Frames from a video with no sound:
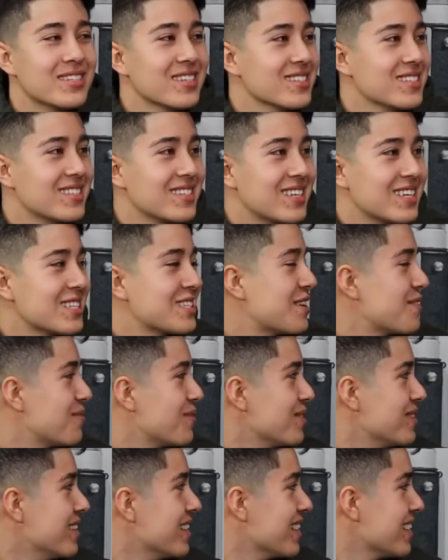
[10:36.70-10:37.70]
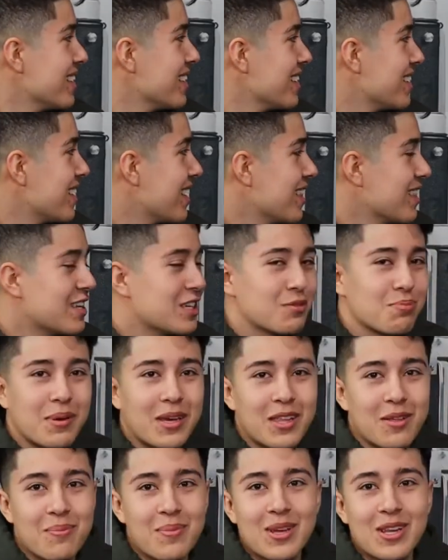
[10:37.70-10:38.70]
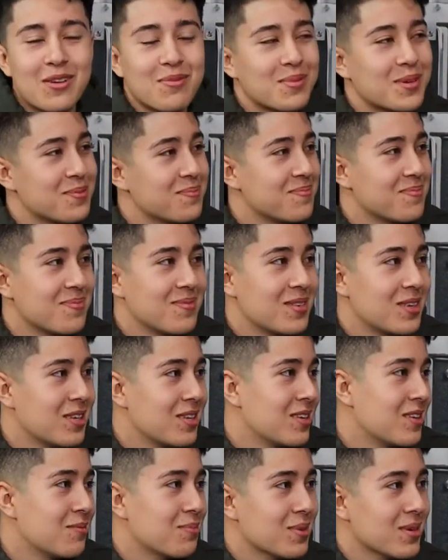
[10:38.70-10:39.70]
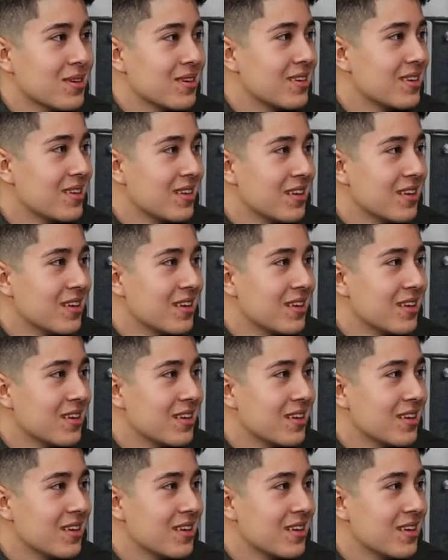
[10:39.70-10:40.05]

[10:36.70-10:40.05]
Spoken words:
just in case I forget. At least pay the minimum. But